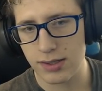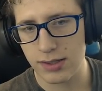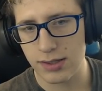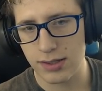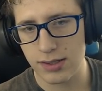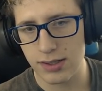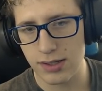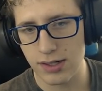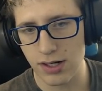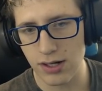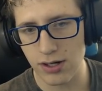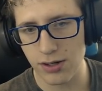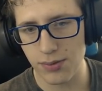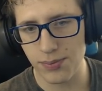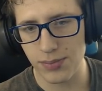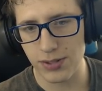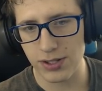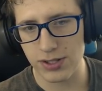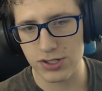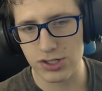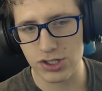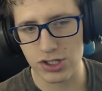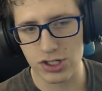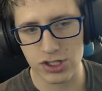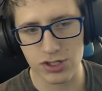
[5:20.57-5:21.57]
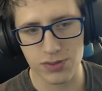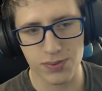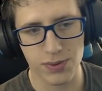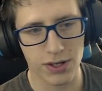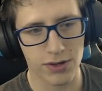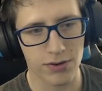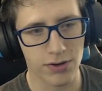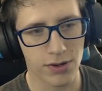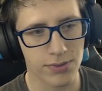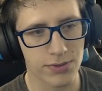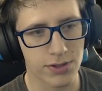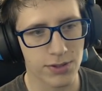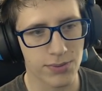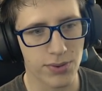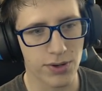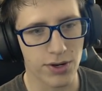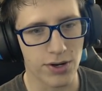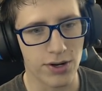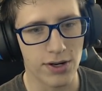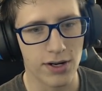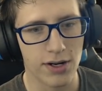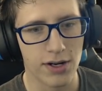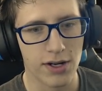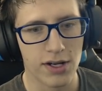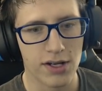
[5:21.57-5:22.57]
Nope, it's just being ripped
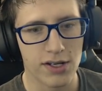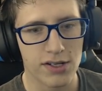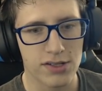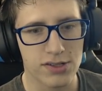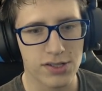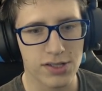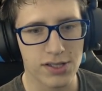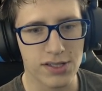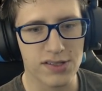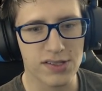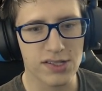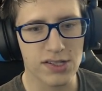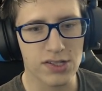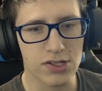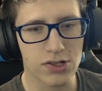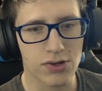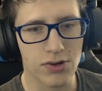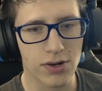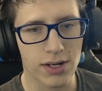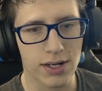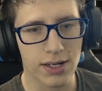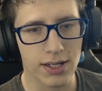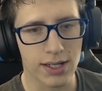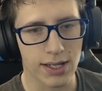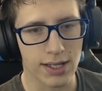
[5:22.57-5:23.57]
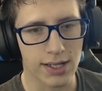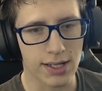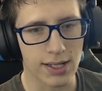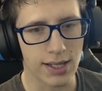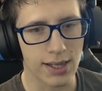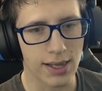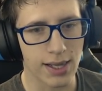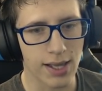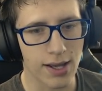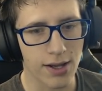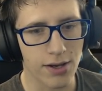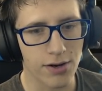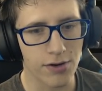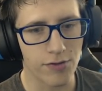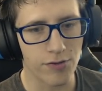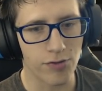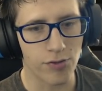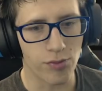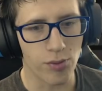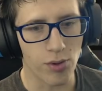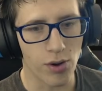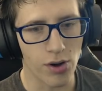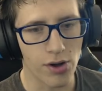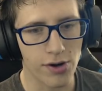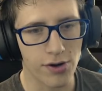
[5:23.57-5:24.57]
apart. So this is creating a cloud of
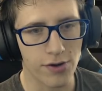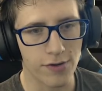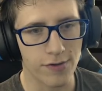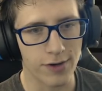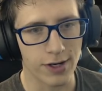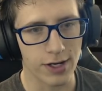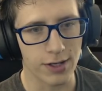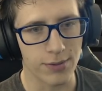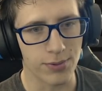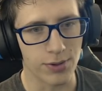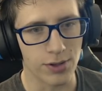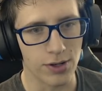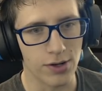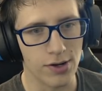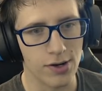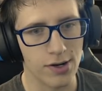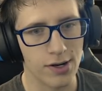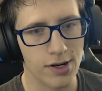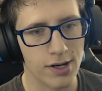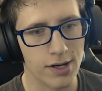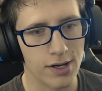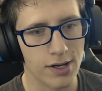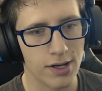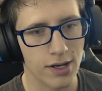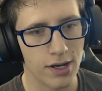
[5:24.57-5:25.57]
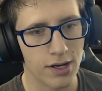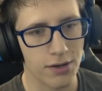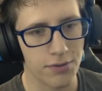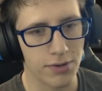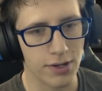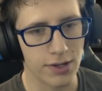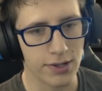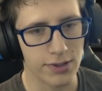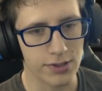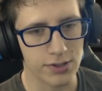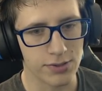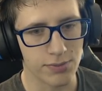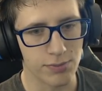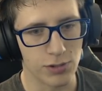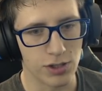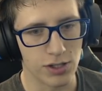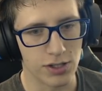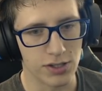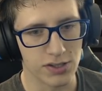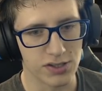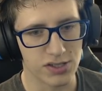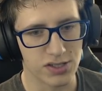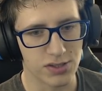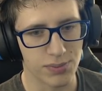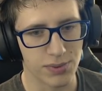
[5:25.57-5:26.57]
water vapor around
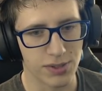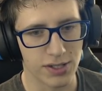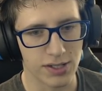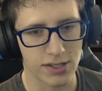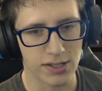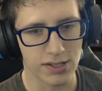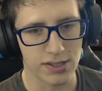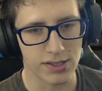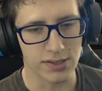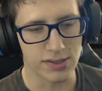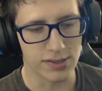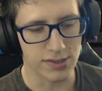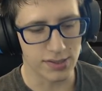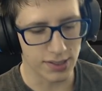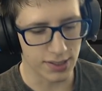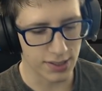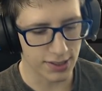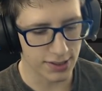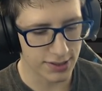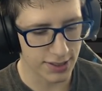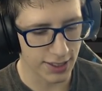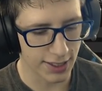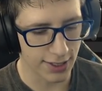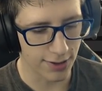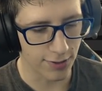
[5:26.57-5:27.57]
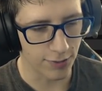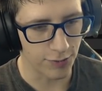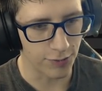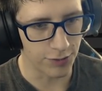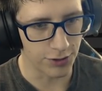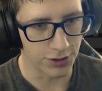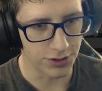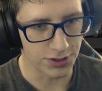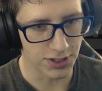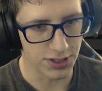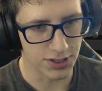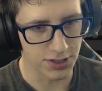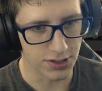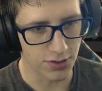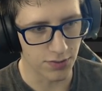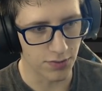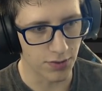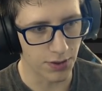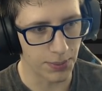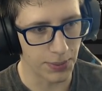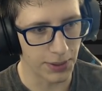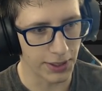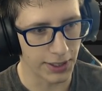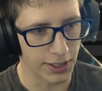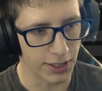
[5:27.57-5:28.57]
Mars because the tidal forces are
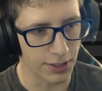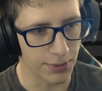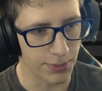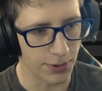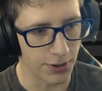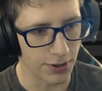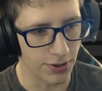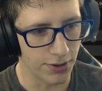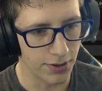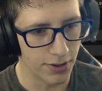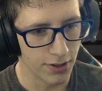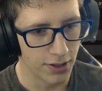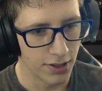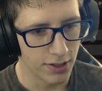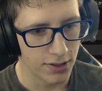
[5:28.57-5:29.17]
ripping it apart.